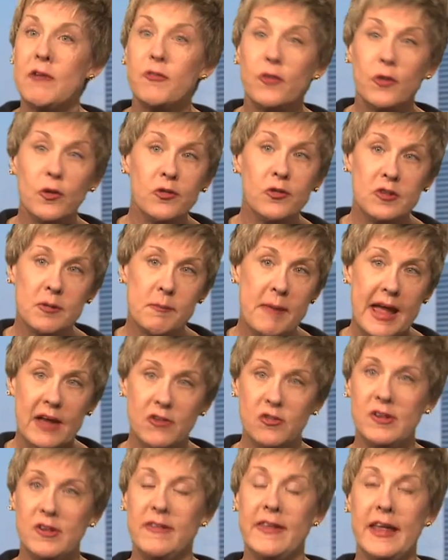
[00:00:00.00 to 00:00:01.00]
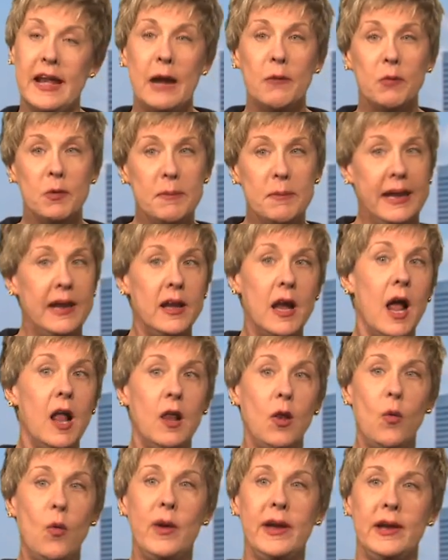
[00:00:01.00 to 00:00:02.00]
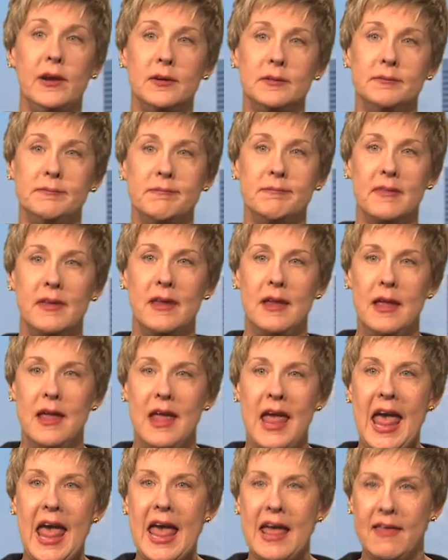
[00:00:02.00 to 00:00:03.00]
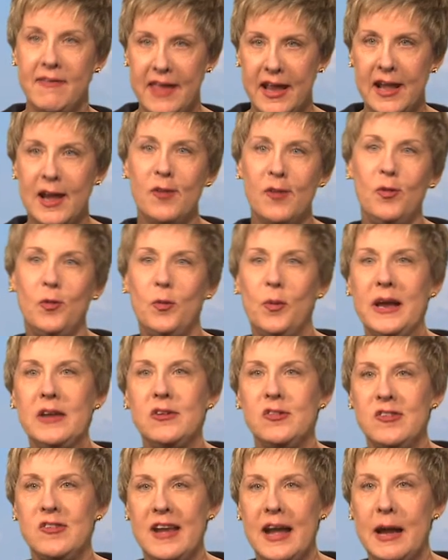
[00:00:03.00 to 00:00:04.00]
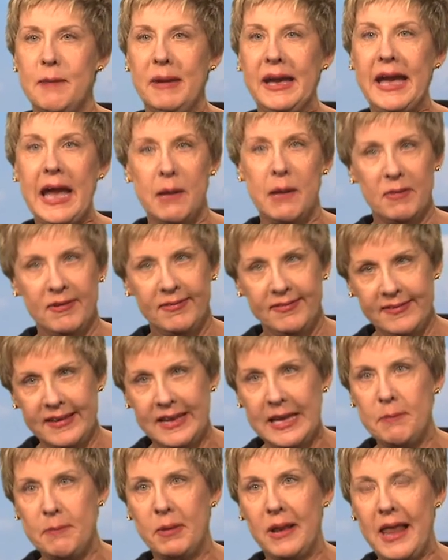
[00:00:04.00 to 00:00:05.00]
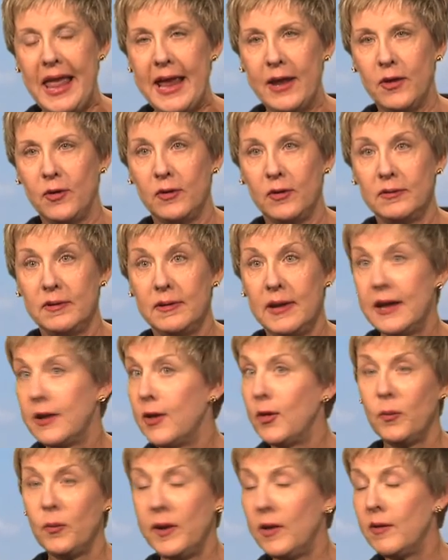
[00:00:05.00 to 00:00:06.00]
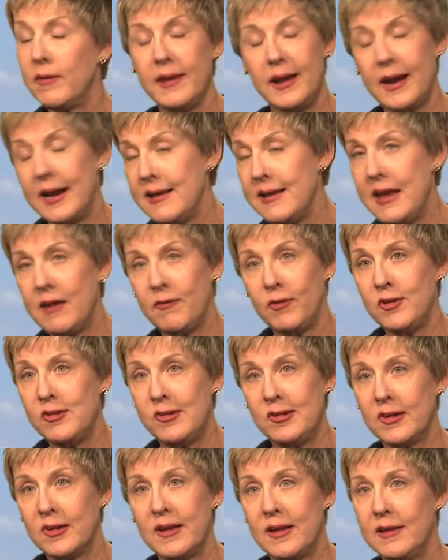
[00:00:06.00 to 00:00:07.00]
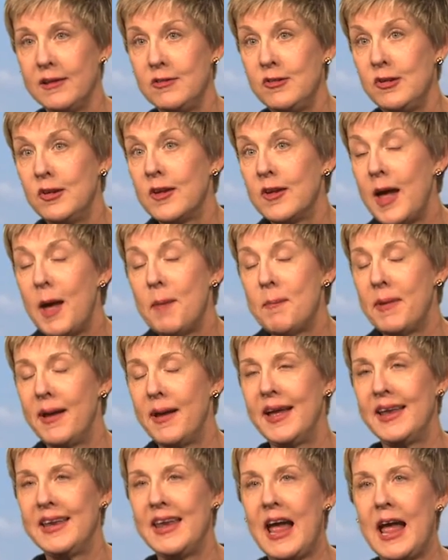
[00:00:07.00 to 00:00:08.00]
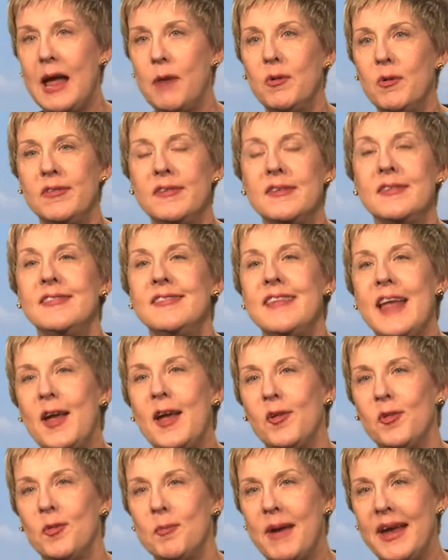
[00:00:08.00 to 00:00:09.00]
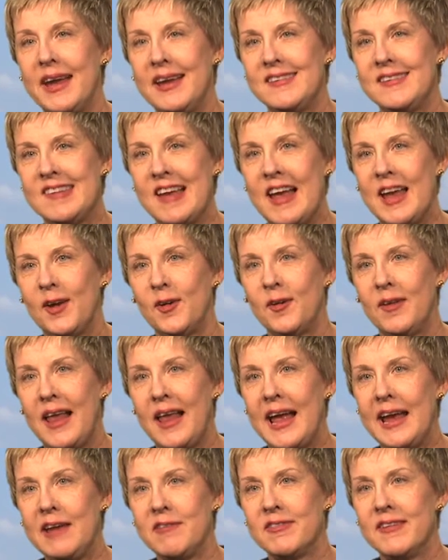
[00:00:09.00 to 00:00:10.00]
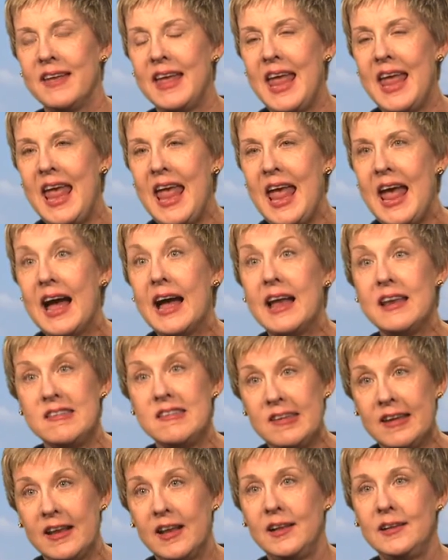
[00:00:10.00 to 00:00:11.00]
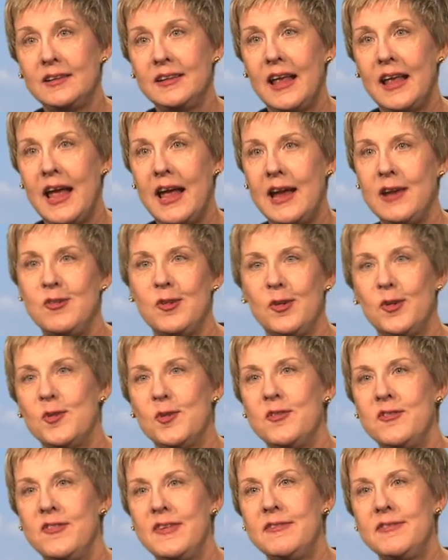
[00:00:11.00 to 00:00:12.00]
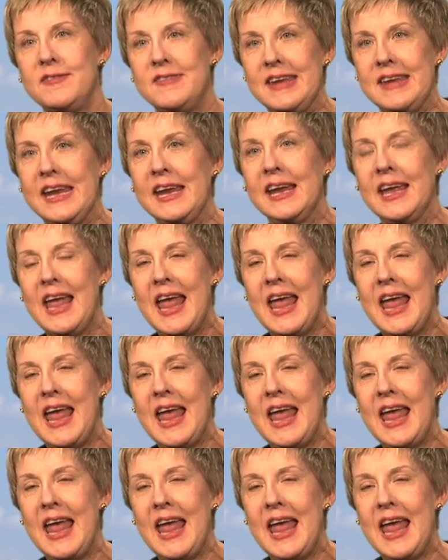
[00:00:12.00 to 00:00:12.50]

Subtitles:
first imagined that I would be a lawyer. And then I switched and I became a city planner, a career that I never took up on. I was in sales my entire life until I turned 50